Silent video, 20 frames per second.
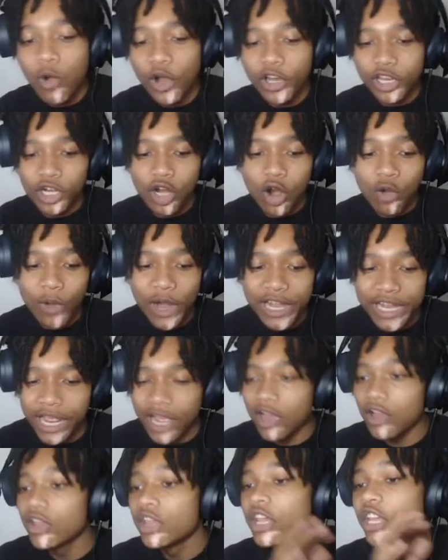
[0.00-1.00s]
working on right
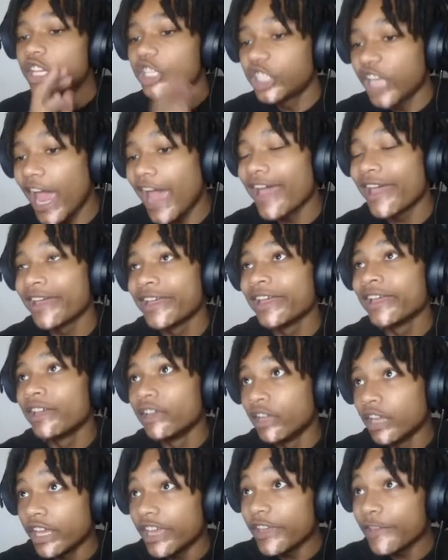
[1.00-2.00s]
now. Chat,
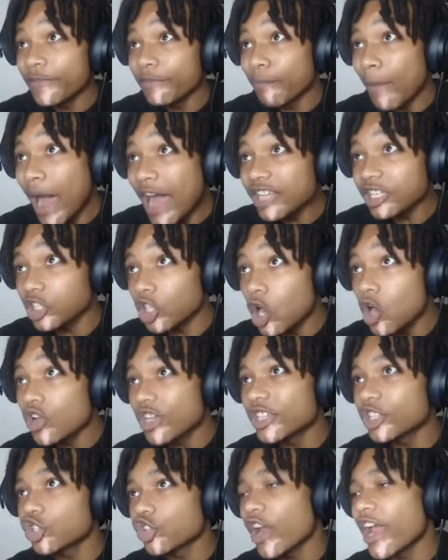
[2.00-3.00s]
if my
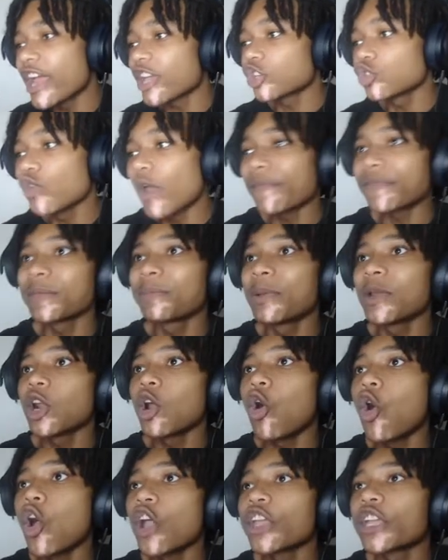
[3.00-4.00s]
song is trash, you have to put it
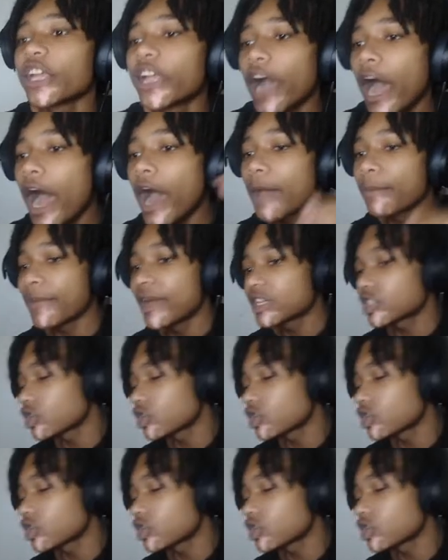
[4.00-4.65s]
on God my